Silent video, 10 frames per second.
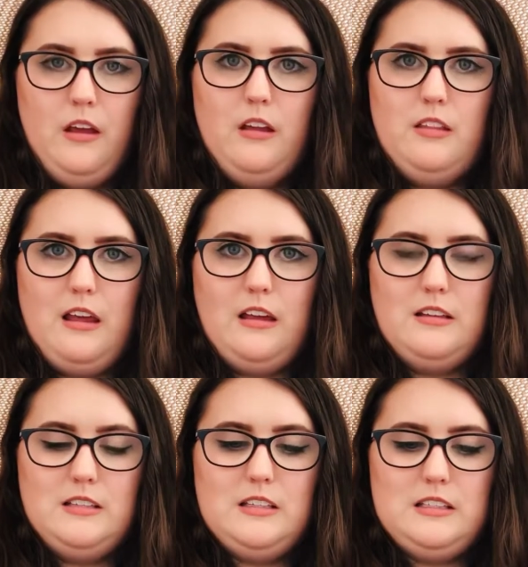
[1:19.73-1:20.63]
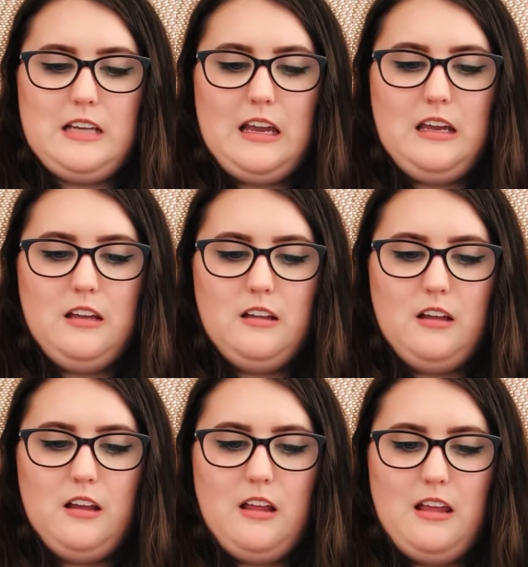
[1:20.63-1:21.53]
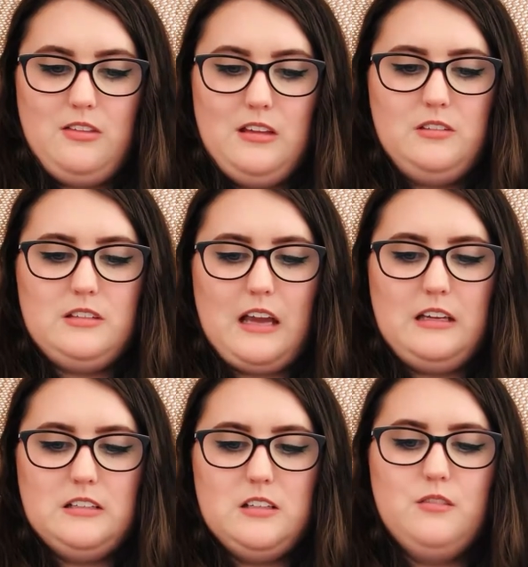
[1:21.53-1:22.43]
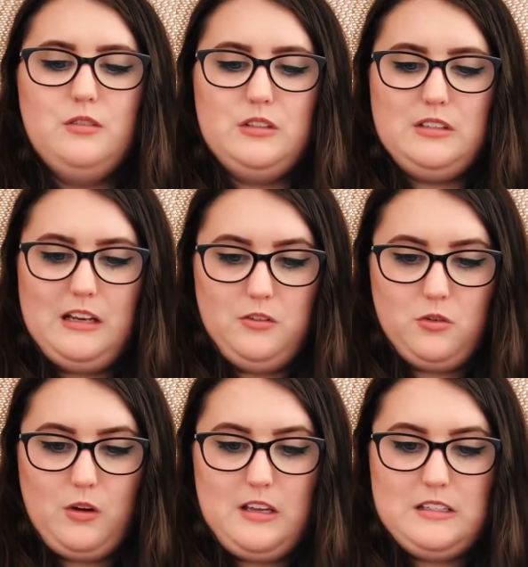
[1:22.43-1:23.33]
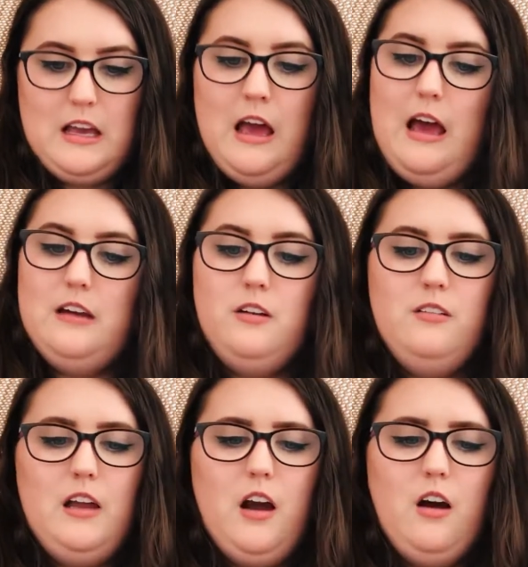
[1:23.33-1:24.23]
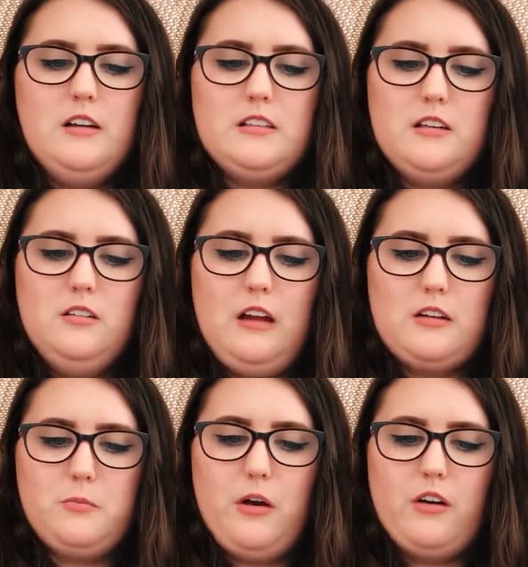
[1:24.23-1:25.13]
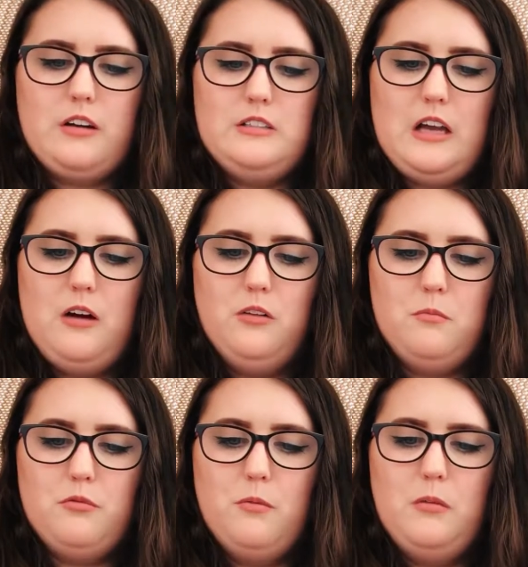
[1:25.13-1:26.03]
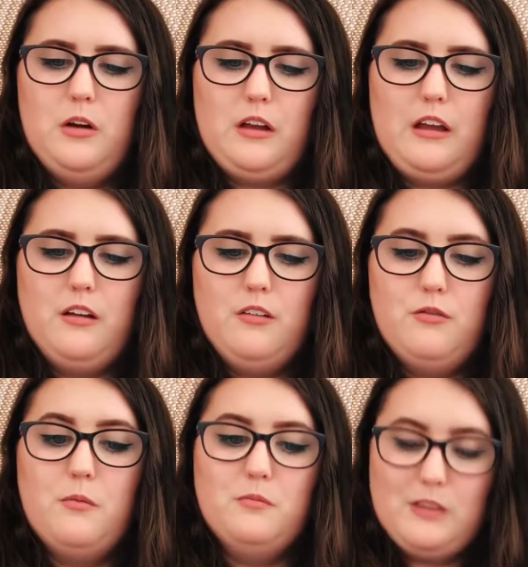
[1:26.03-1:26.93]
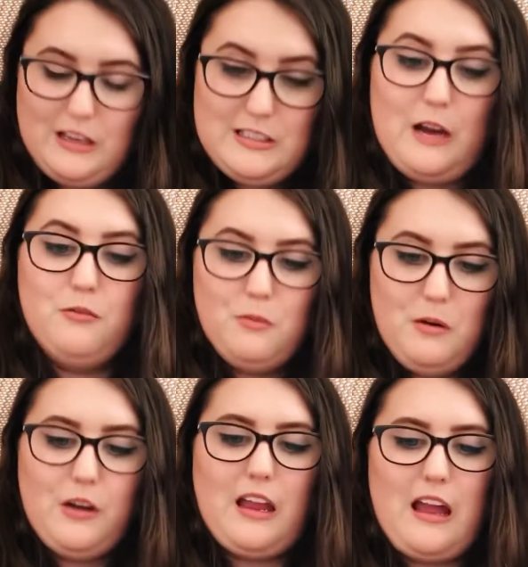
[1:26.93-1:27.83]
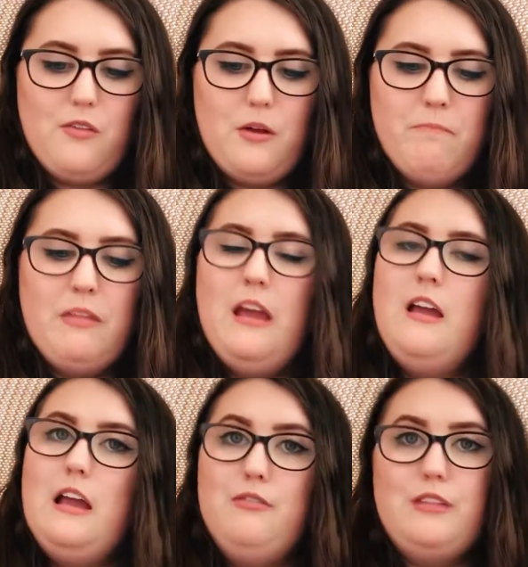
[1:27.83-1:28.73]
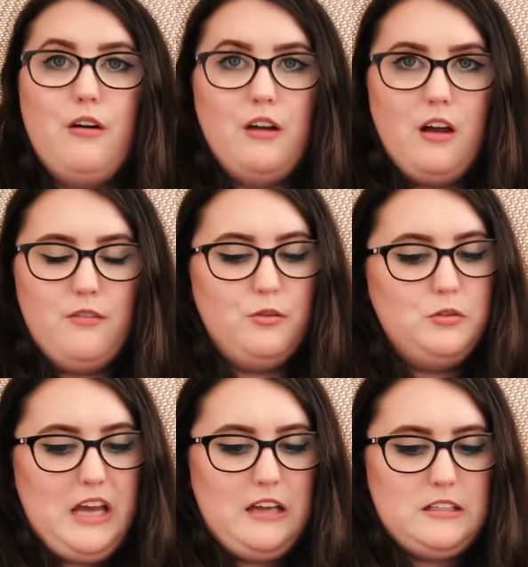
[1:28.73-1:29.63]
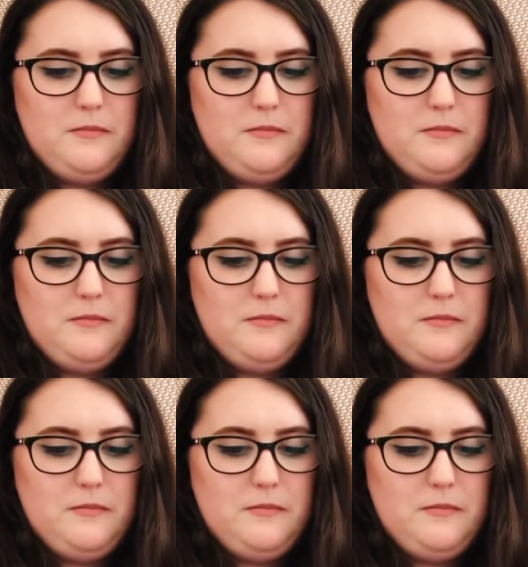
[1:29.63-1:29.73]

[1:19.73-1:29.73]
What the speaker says: They can stay in this state for centuries, and only a high-skilled expert can tell from looking at them if they're alive or dead.